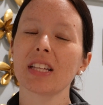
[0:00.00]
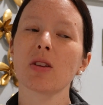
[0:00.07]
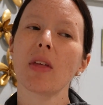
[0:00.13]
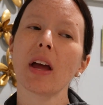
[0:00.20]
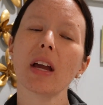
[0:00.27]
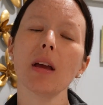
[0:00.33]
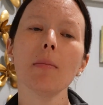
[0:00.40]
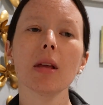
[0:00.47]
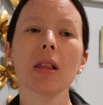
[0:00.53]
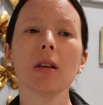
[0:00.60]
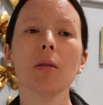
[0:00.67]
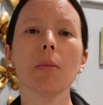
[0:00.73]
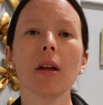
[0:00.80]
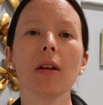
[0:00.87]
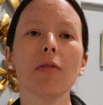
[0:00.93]
So that can be a
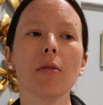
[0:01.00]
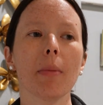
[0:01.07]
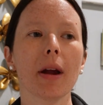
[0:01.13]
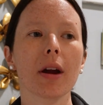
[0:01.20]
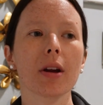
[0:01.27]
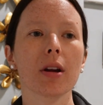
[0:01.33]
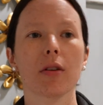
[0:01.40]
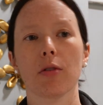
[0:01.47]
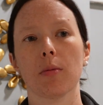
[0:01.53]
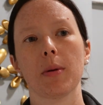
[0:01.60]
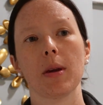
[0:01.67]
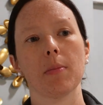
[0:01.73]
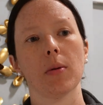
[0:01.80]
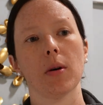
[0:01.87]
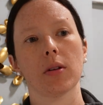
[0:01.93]
little bit of a barrier for
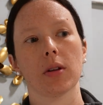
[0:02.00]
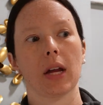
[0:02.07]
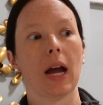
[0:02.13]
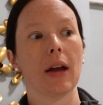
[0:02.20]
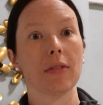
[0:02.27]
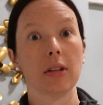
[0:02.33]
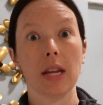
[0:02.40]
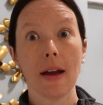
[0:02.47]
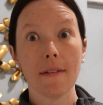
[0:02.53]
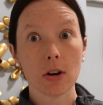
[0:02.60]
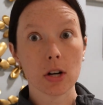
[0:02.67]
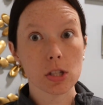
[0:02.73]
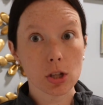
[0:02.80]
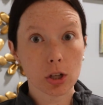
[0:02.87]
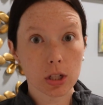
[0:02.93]
people. They're like, I've never
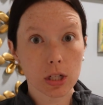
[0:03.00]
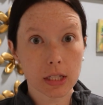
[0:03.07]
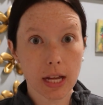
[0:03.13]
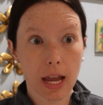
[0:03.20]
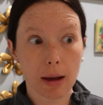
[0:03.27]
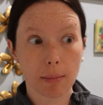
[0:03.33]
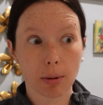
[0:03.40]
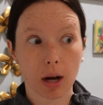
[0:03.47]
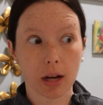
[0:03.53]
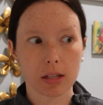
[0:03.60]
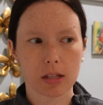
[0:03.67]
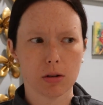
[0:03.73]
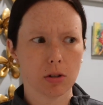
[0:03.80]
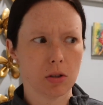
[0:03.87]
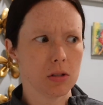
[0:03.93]
inserted a tampon,
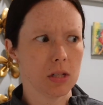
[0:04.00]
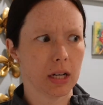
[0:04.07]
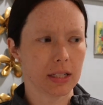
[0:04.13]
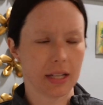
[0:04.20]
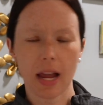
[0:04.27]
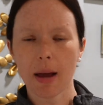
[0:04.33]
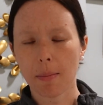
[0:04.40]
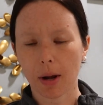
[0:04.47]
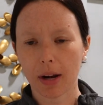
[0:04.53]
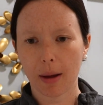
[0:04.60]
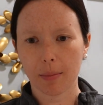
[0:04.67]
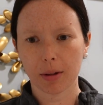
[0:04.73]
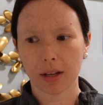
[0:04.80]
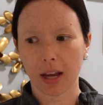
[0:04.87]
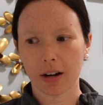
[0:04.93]
so using a tampon
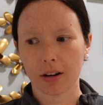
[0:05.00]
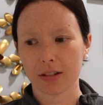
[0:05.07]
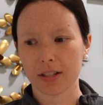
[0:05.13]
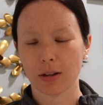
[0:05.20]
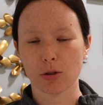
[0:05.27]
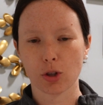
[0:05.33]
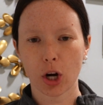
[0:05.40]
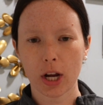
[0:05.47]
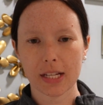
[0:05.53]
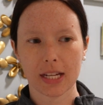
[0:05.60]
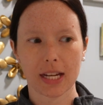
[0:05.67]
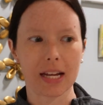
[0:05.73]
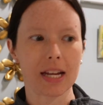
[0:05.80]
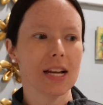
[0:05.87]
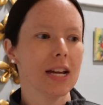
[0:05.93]
applicator sounds
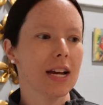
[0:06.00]
crazy.